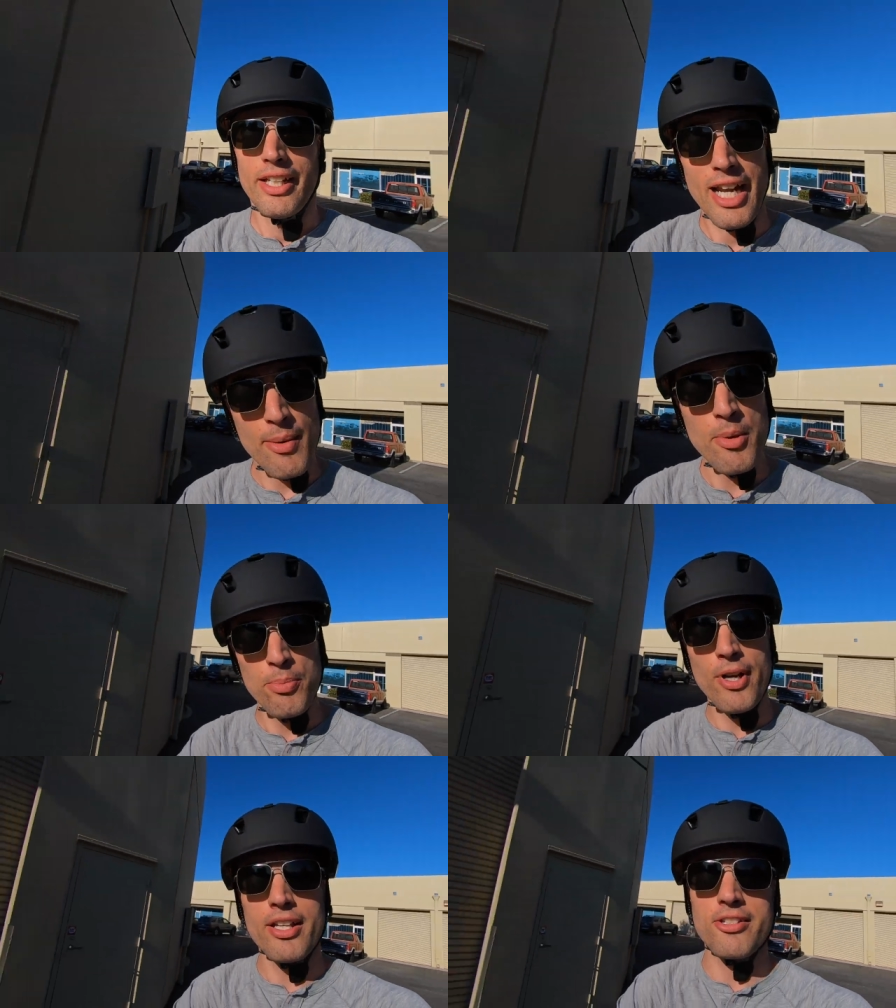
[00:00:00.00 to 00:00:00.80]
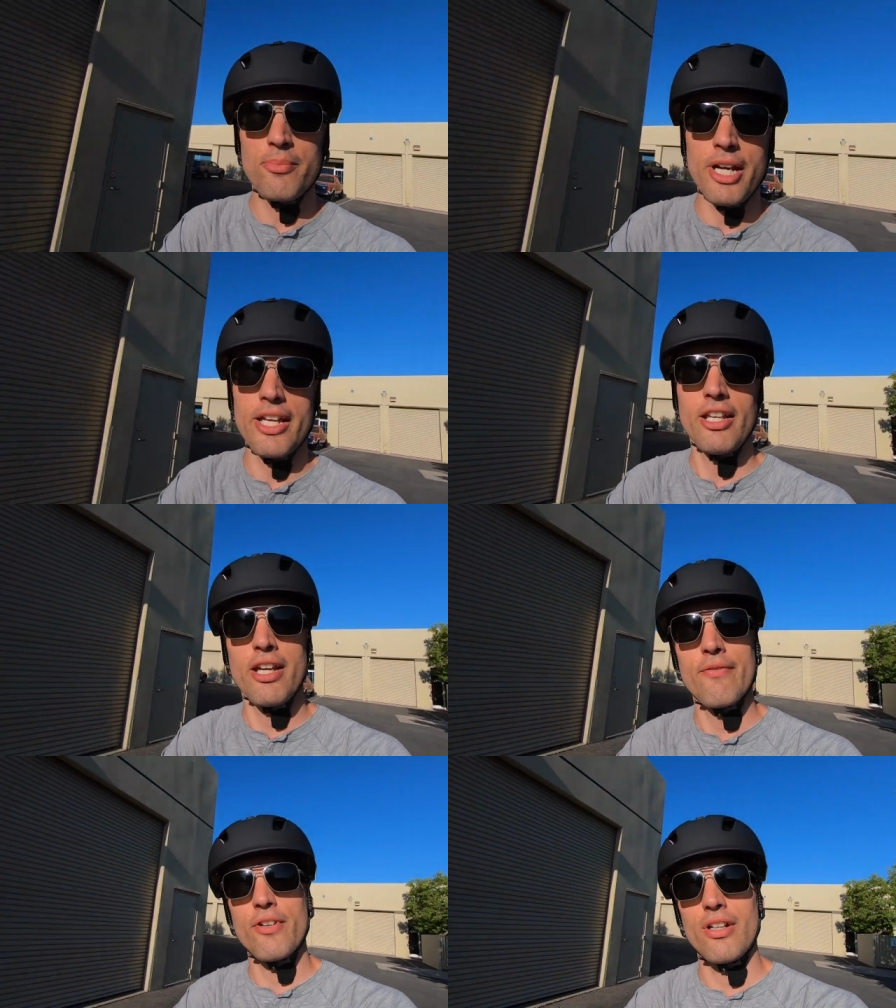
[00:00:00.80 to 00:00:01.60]
And I'm impressed by the
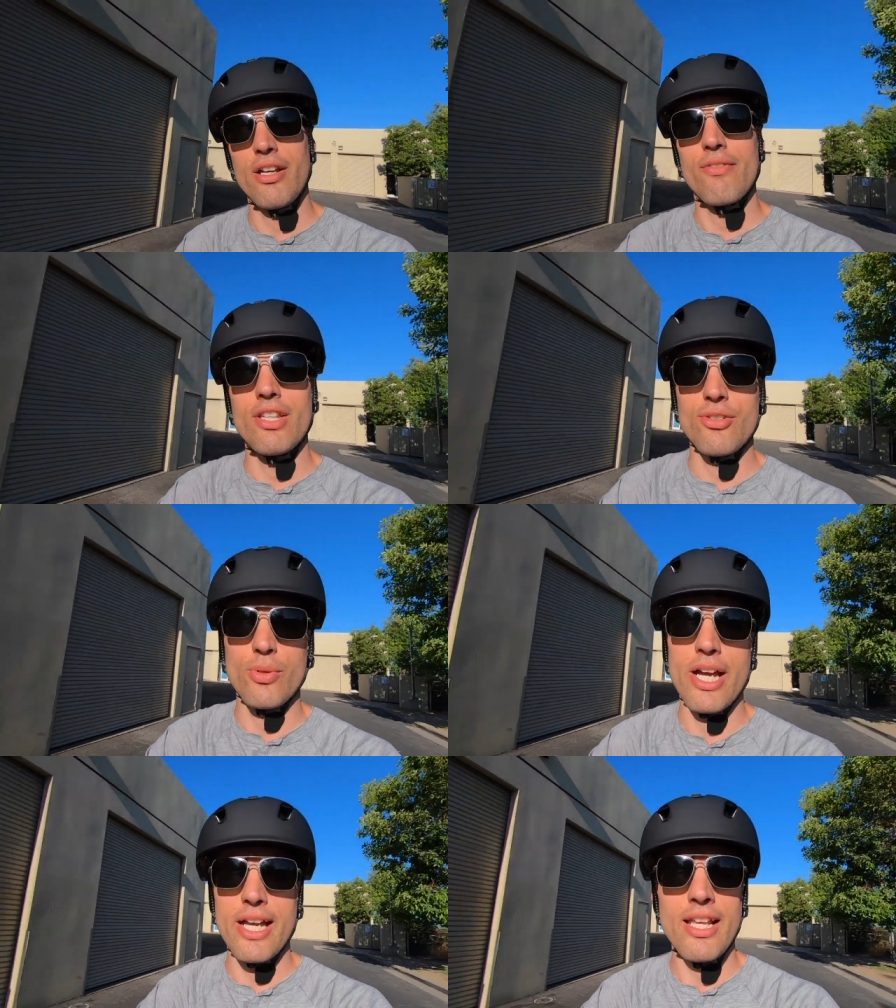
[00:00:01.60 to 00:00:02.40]
comfort of this ride.